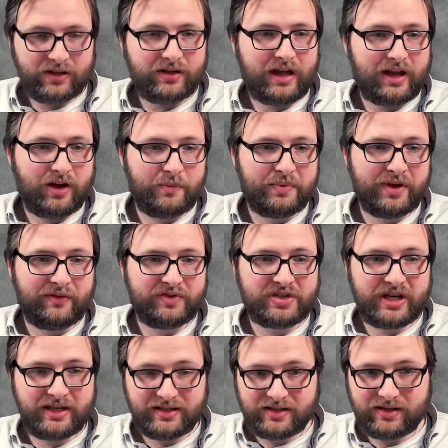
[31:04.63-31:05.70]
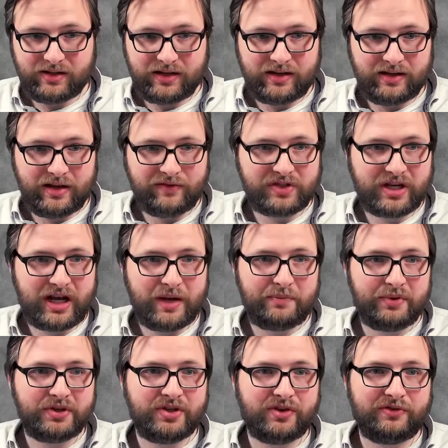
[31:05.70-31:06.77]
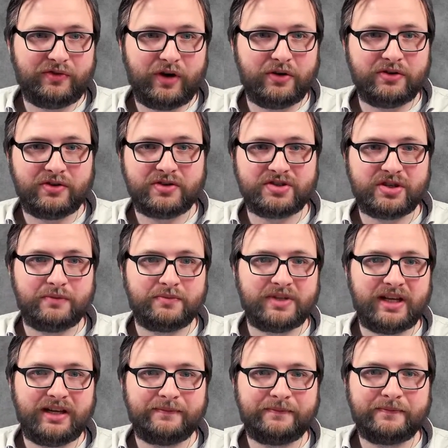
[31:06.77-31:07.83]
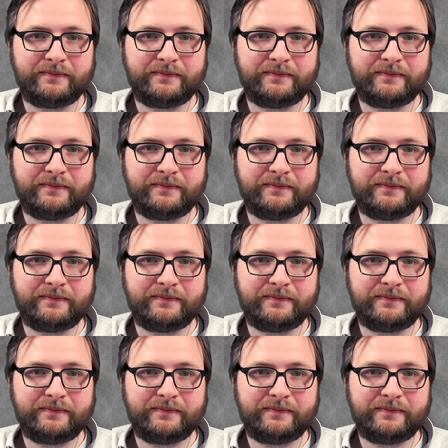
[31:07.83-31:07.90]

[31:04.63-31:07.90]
I hope you have chat. You have Skype on your phone or something.